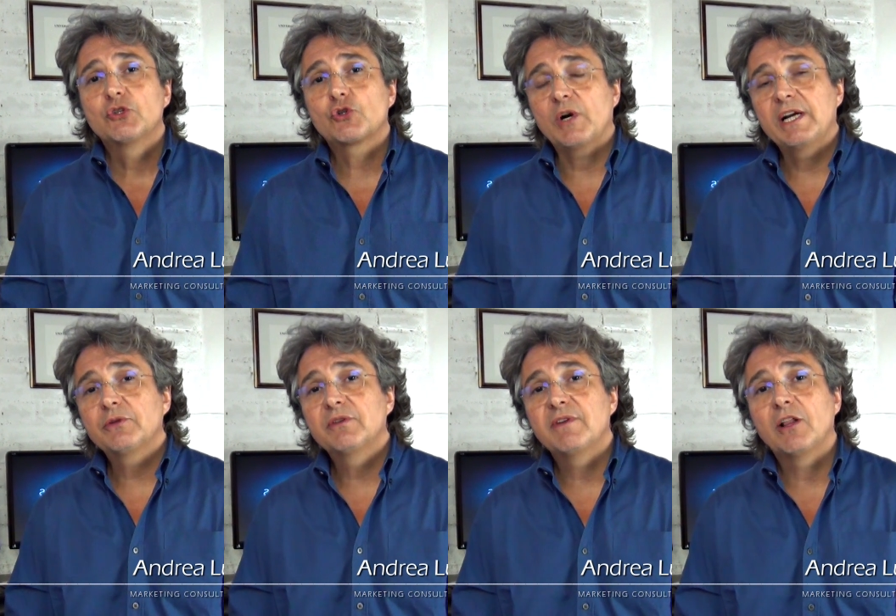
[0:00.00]
Trying
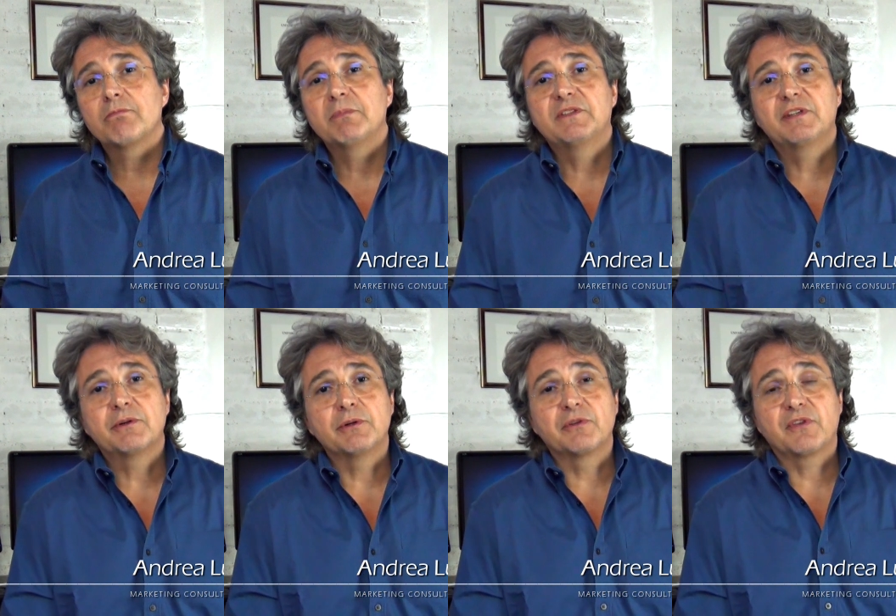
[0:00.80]
to develop
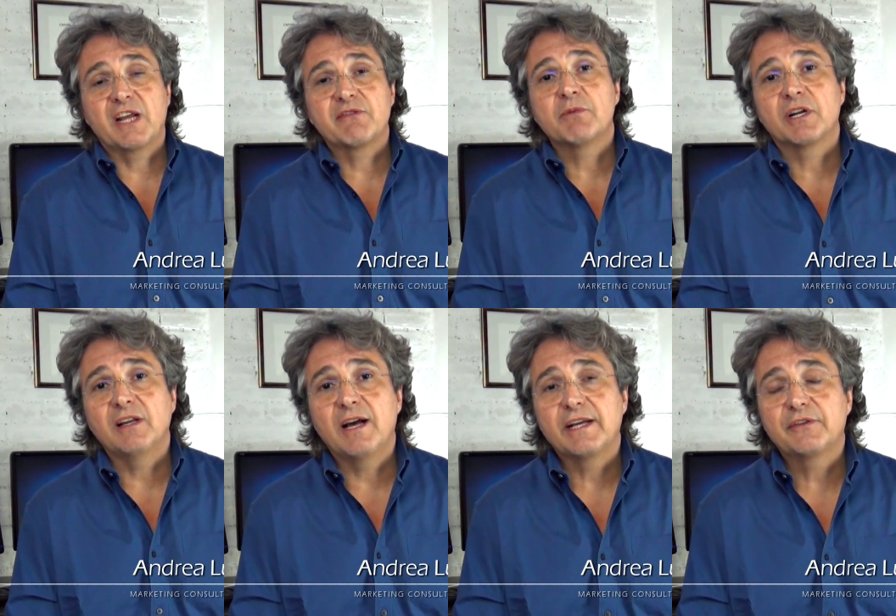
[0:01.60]
materials that everybody
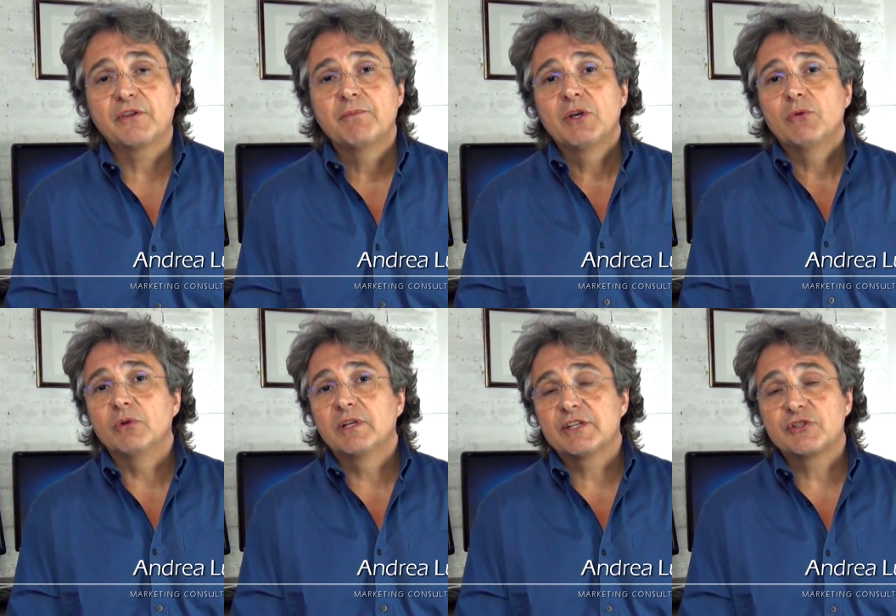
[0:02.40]
likes
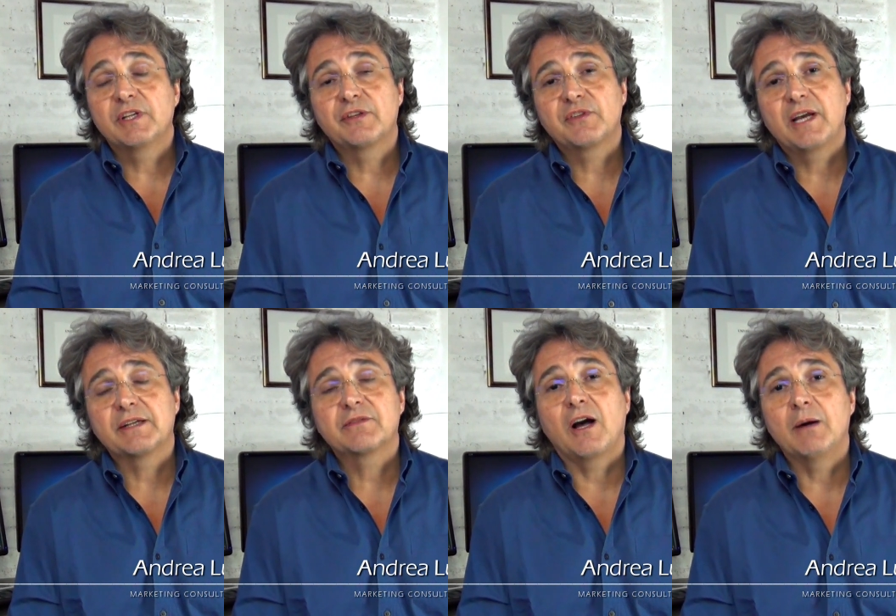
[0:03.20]
will get you the
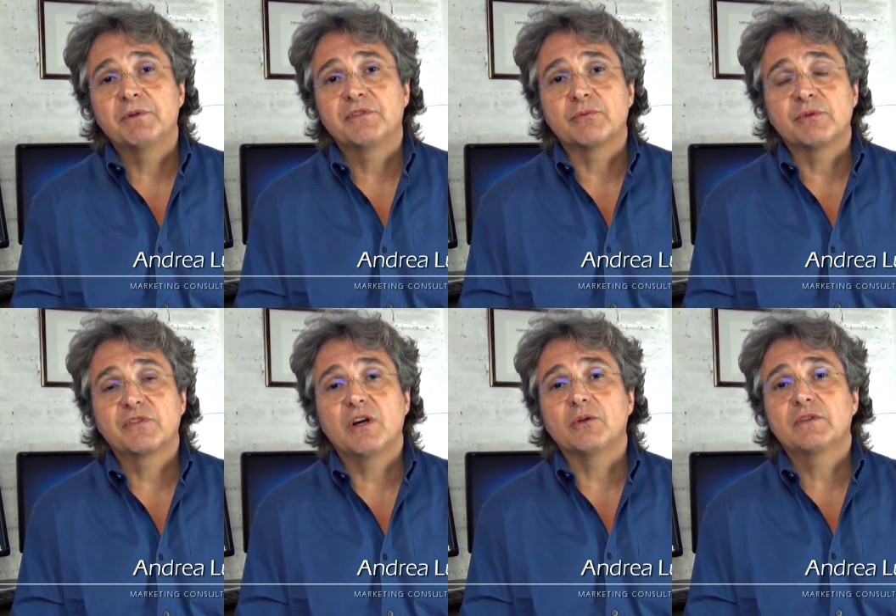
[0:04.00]
exact opposite
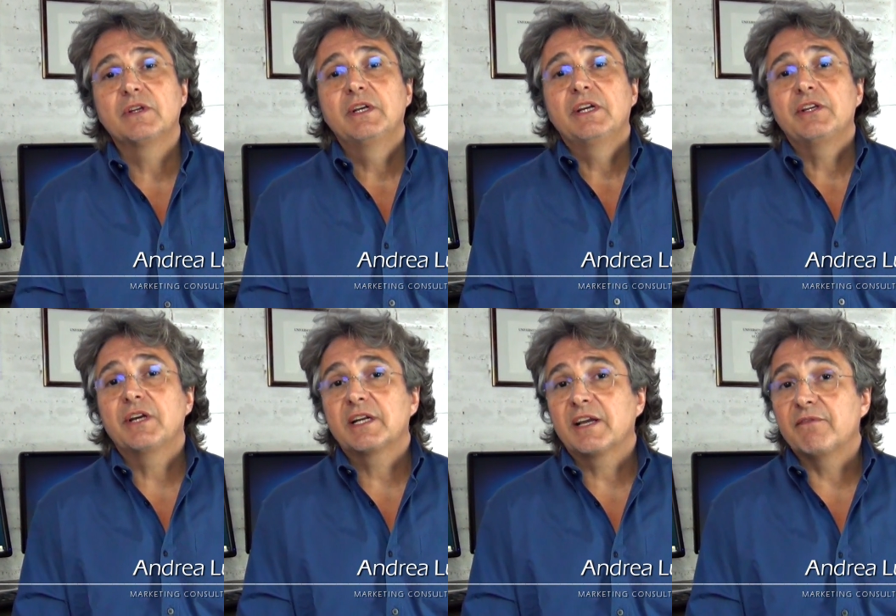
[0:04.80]
result. You're
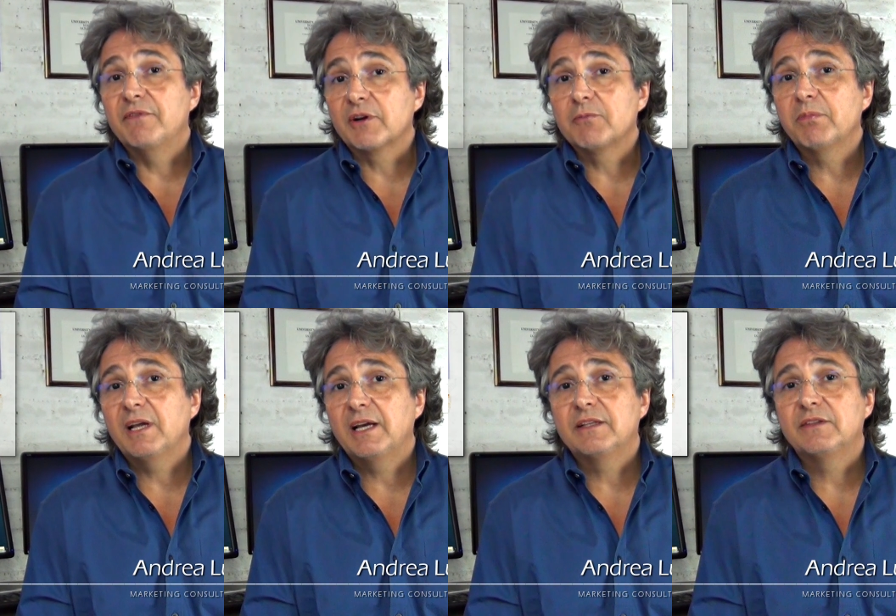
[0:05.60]
going to get very
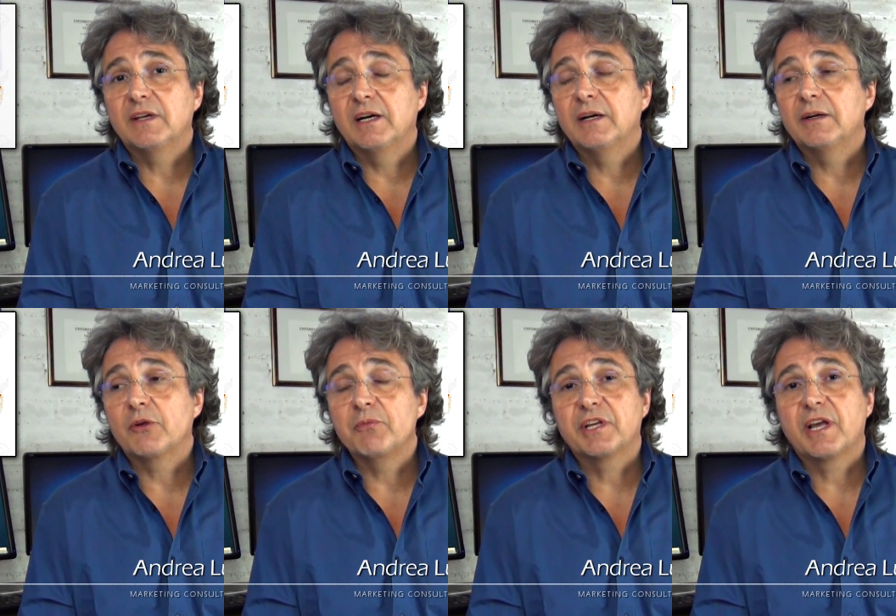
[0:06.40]
bland
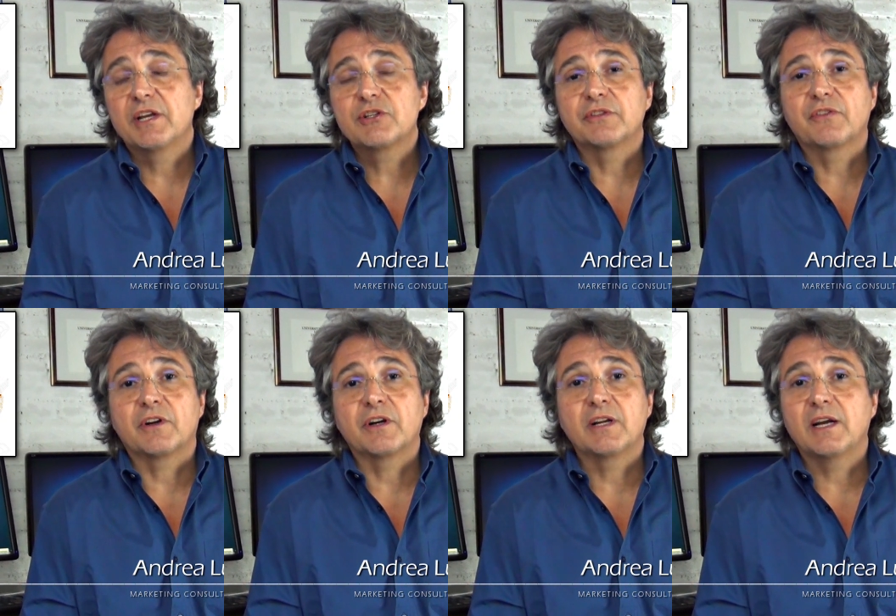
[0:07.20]
communications
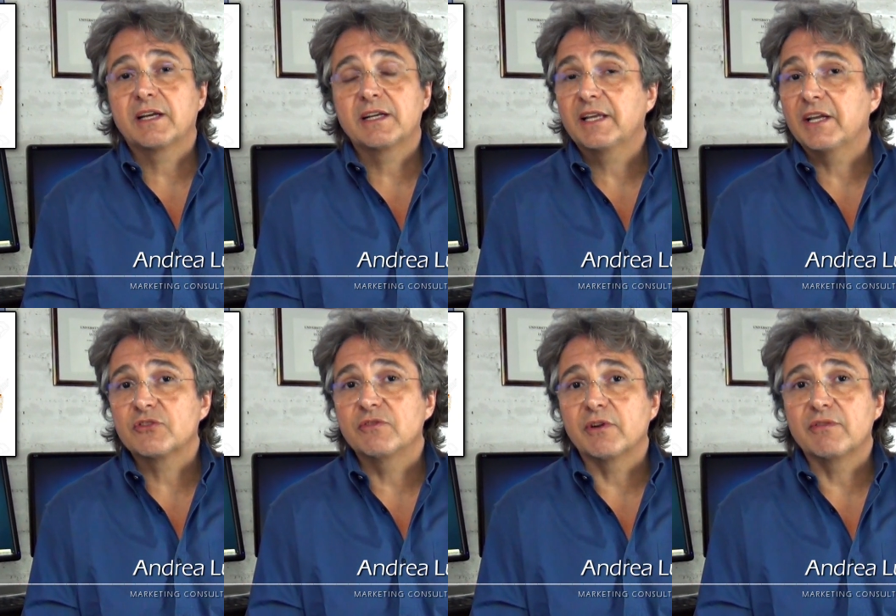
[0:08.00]
that are not going to
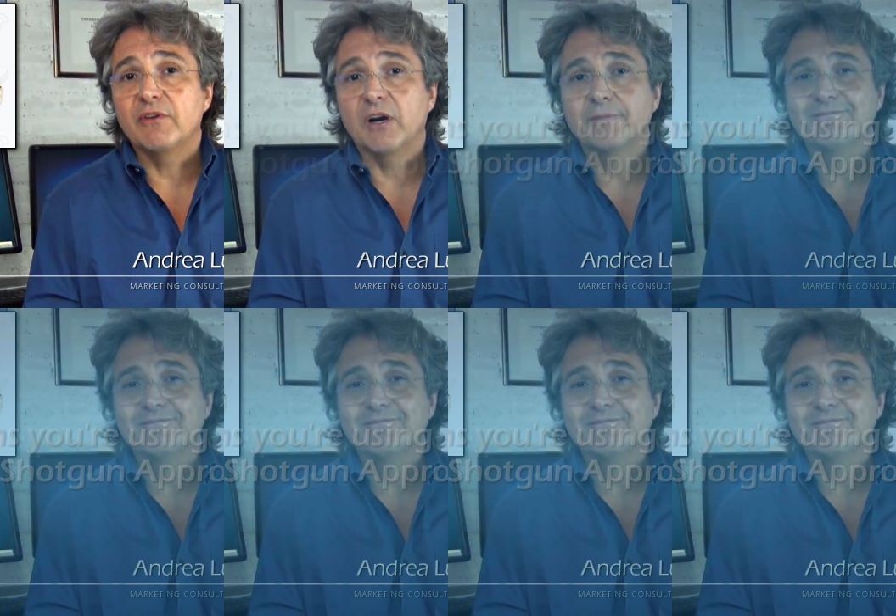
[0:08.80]
get you very far.